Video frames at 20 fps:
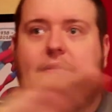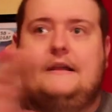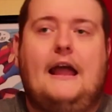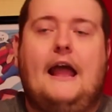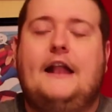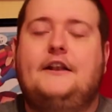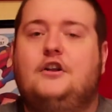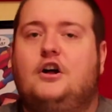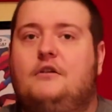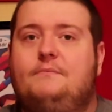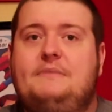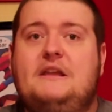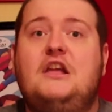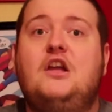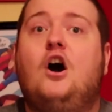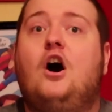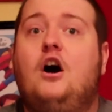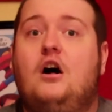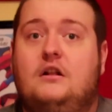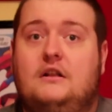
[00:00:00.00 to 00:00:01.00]
end-all
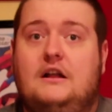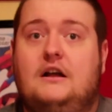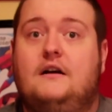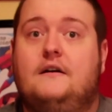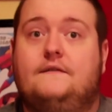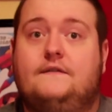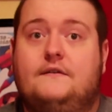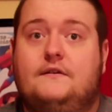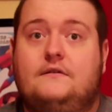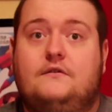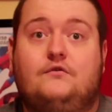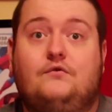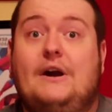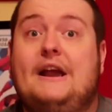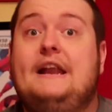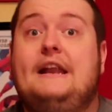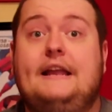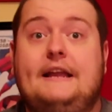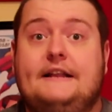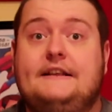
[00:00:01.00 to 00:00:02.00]
be-all of
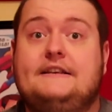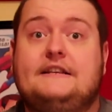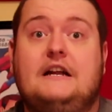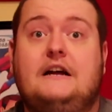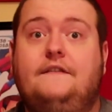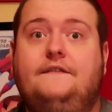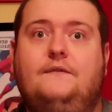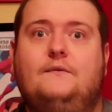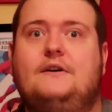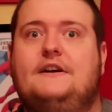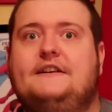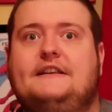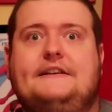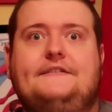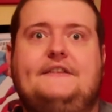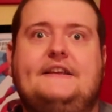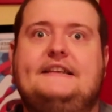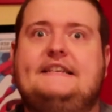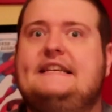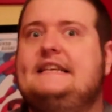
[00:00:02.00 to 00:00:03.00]
grading and stuff, whereas if
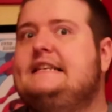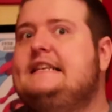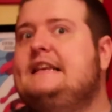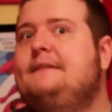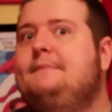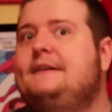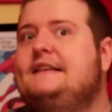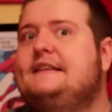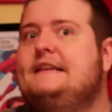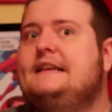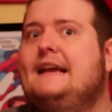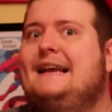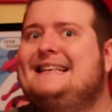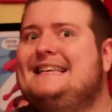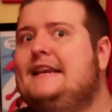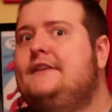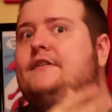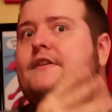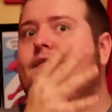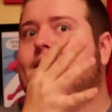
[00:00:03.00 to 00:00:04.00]
they see CBCS,
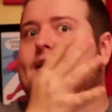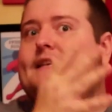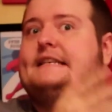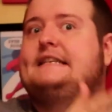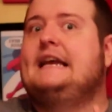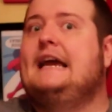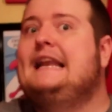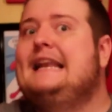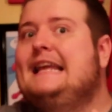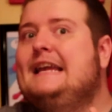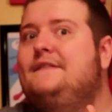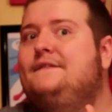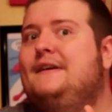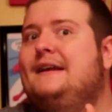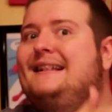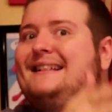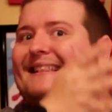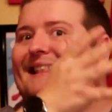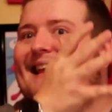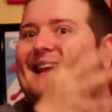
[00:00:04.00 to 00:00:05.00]
even if it's a signing
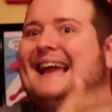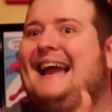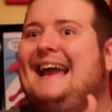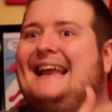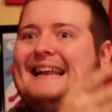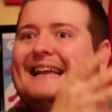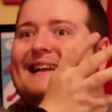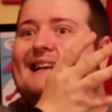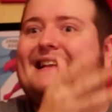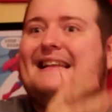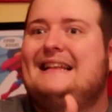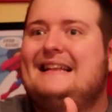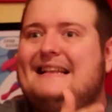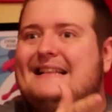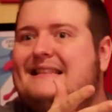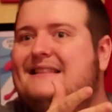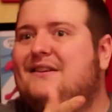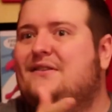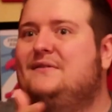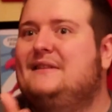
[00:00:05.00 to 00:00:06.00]
event, they kind of
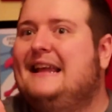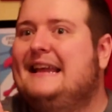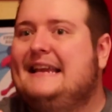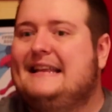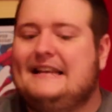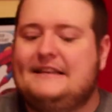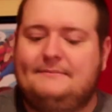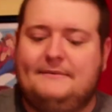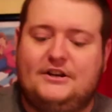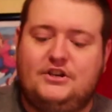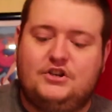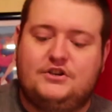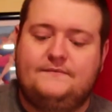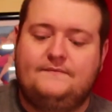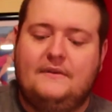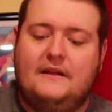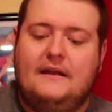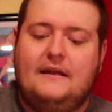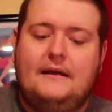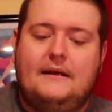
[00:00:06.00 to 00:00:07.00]
don't like it as much.
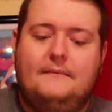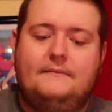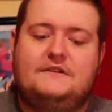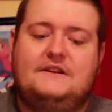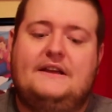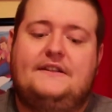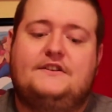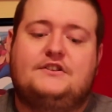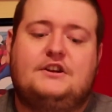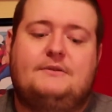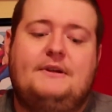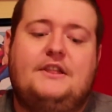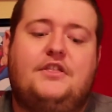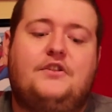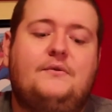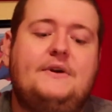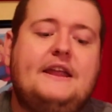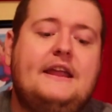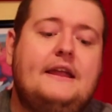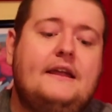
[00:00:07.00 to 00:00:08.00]
So yeah, there's going to be
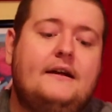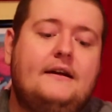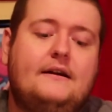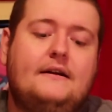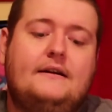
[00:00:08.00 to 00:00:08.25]
3